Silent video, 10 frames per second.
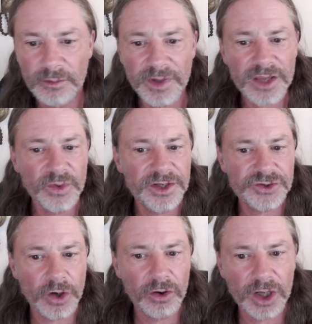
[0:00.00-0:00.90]
By the way,
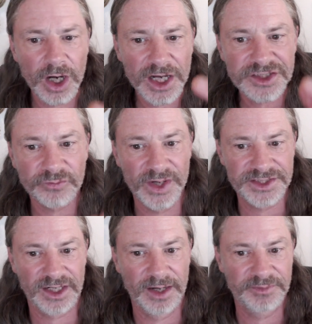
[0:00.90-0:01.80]
there's all kinds of ways
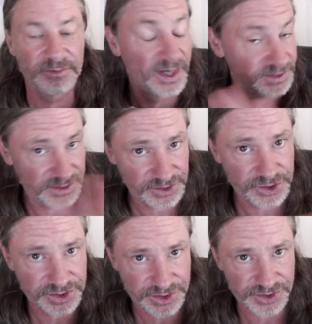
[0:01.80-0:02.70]
to optimize. This is
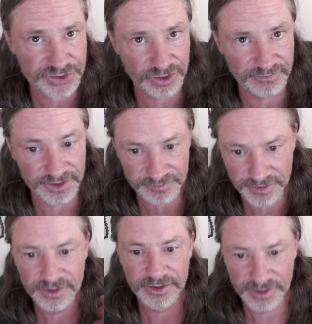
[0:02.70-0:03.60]
just conservative.
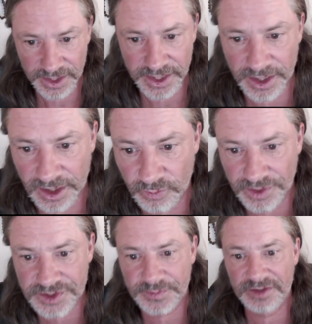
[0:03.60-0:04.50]
And again, I don't
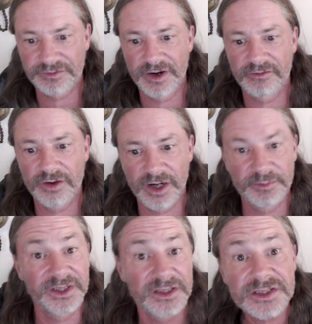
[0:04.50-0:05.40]
want to spend forever on it,
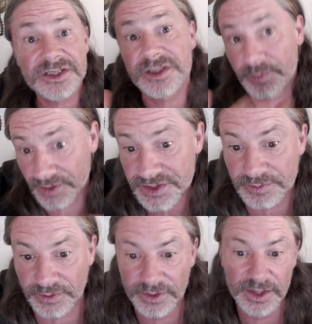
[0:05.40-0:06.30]
but this is the
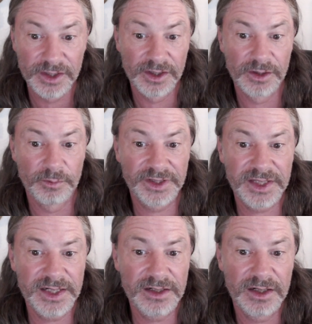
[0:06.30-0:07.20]
principle. But
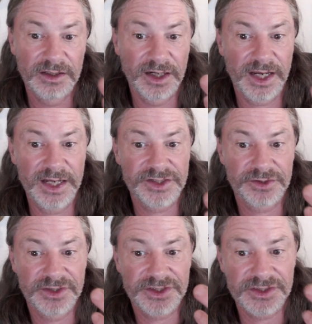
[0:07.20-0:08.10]
then, again,
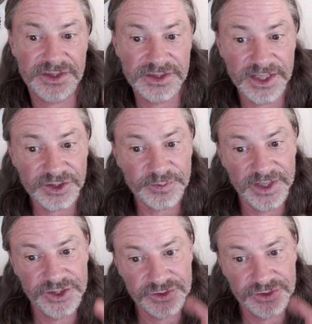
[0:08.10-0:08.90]
so this is the sales page.